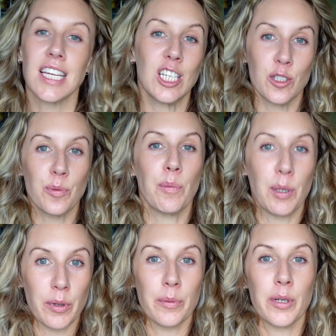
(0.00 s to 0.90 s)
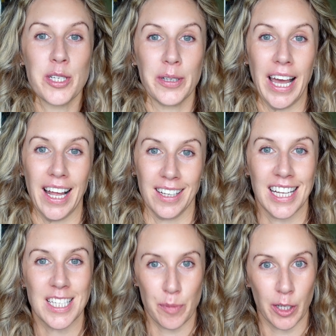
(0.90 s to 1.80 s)
day you'd probably want to wash your hair,
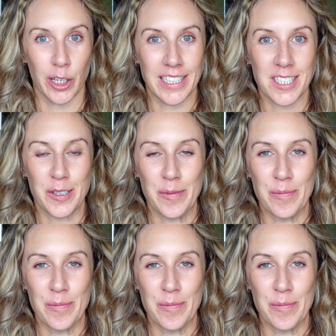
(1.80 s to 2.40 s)
let's be honest.